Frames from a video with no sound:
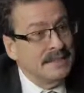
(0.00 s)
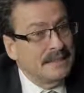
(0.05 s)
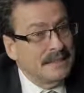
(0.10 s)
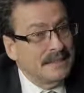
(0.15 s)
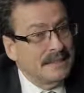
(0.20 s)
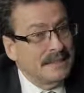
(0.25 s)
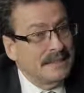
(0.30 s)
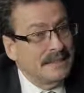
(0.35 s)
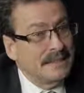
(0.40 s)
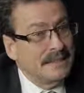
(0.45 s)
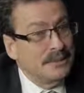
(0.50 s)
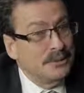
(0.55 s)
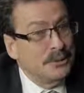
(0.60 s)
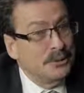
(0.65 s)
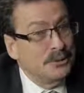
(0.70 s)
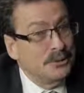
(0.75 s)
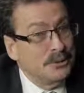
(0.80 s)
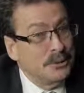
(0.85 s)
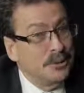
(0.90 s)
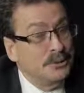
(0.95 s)

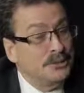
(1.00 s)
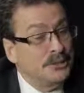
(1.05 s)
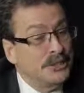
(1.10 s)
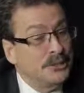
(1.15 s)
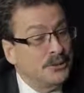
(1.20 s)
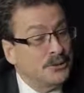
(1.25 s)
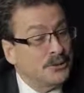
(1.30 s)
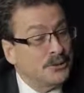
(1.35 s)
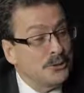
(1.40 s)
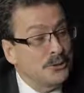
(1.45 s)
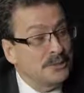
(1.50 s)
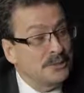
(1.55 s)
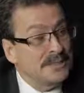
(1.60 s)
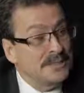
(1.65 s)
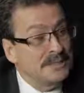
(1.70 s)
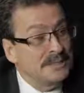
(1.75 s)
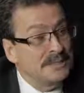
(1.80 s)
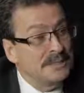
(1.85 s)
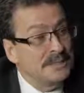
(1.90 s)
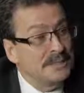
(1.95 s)
You don't need to
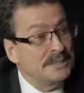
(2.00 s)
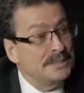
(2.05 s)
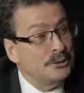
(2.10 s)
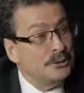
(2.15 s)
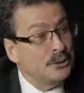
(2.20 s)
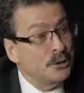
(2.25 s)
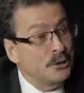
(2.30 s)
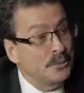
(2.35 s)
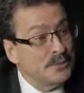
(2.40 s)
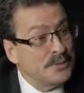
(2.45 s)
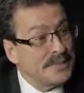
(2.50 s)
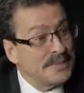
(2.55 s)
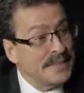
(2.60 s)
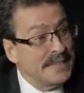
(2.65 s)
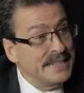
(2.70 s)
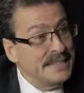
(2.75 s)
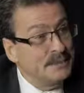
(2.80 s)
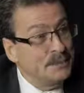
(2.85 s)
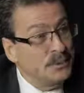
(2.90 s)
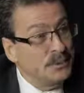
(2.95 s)
shorten the ropes
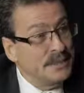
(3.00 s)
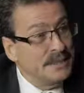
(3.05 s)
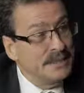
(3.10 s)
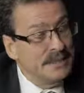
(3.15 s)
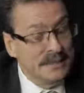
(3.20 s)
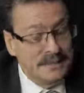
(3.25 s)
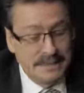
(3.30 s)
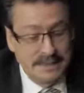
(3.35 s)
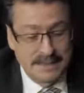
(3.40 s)
anymore.